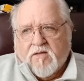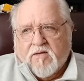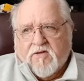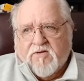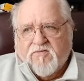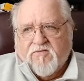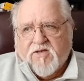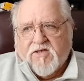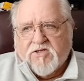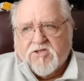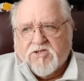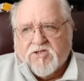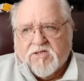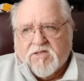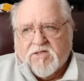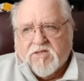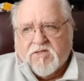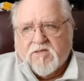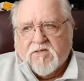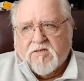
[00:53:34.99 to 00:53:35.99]
Da
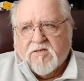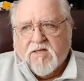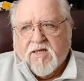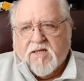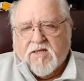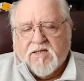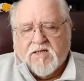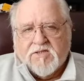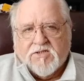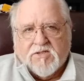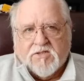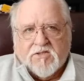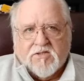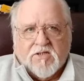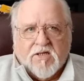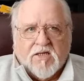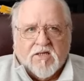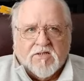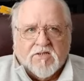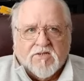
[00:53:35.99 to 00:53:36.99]
Vinci, and he's
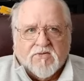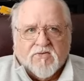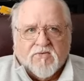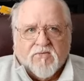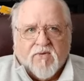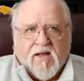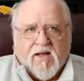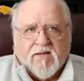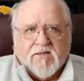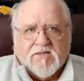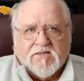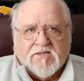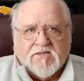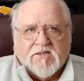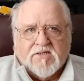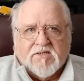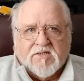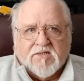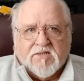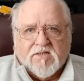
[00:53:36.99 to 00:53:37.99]
looking to the right
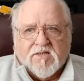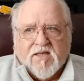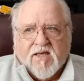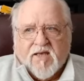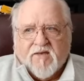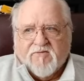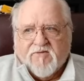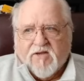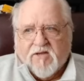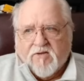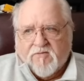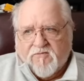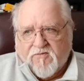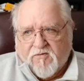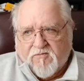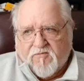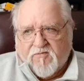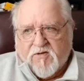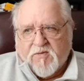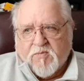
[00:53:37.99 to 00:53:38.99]
instead of the left, and if
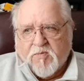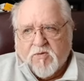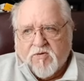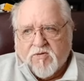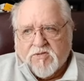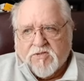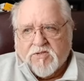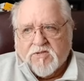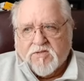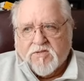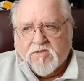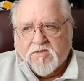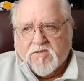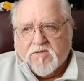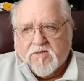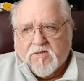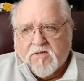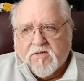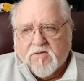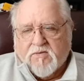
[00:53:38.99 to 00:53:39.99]
you flip her to the
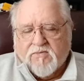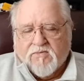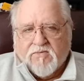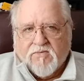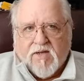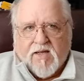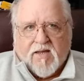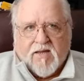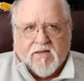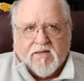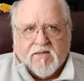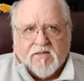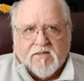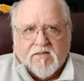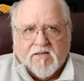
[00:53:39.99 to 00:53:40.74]
right,